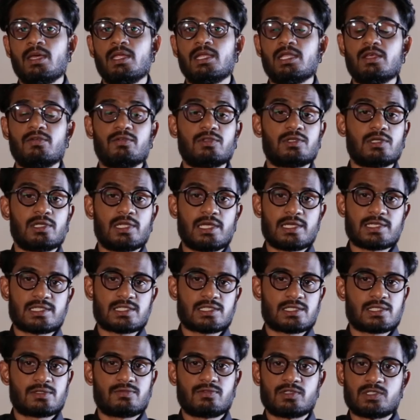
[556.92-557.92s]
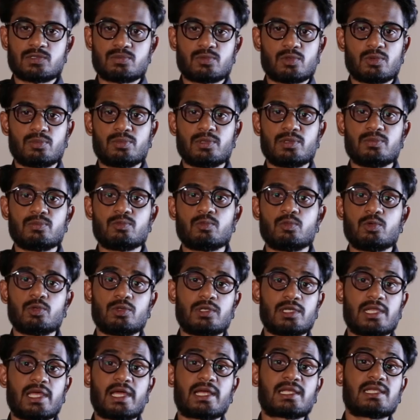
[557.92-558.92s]
Nevertheless, this problem would
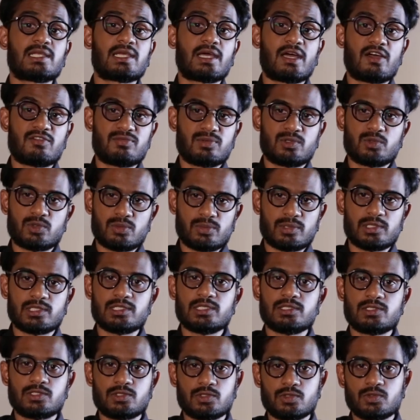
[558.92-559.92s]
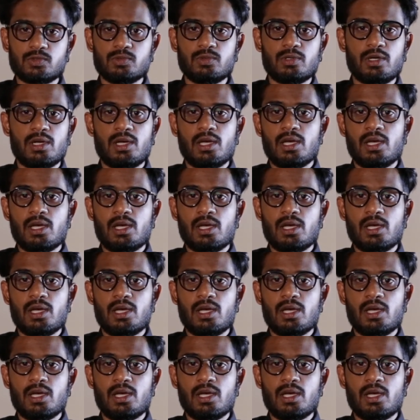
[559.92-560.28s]
likely have been remedied too,